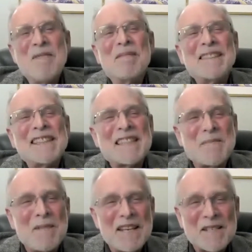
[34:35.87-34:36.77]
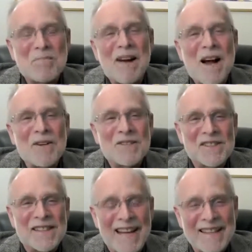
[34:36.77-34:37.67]
Mississippi is proud to
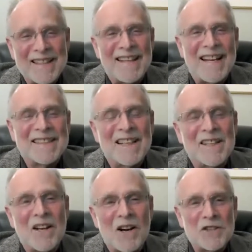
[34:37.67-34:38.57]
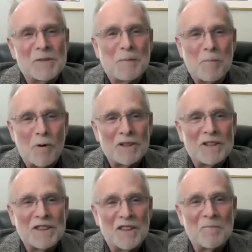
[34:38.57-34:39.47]
say that it has the largest
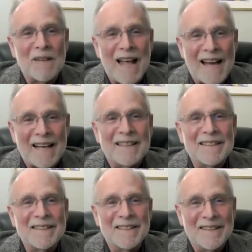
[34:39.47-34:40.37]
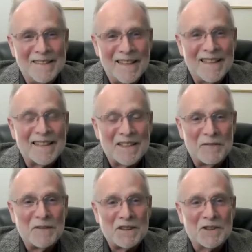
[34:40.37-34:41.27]
proportion of Black elected
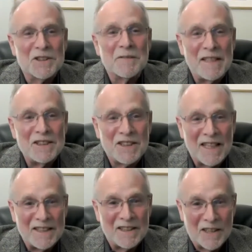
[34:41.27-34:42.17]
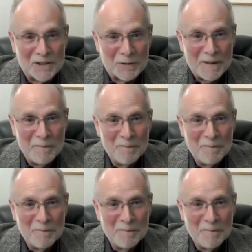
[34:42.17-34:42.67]
officials of any state in the country.